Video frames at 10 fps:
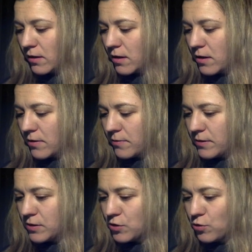uh,
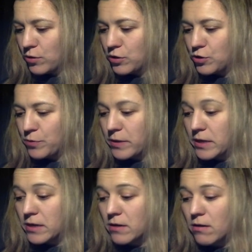is going to
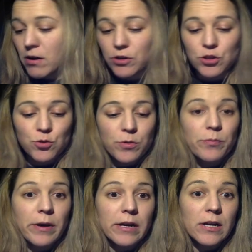be R2 in
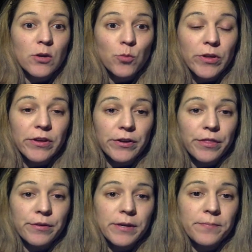parallel with
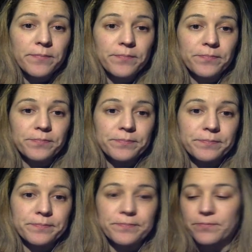R3
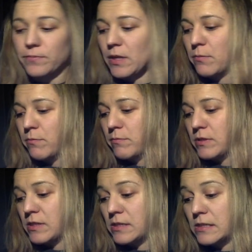
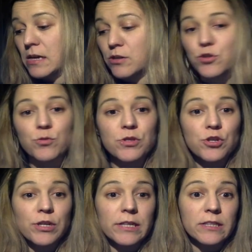since R2 is
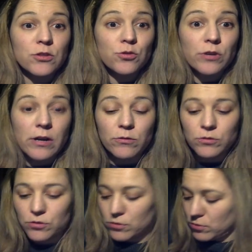connected to ground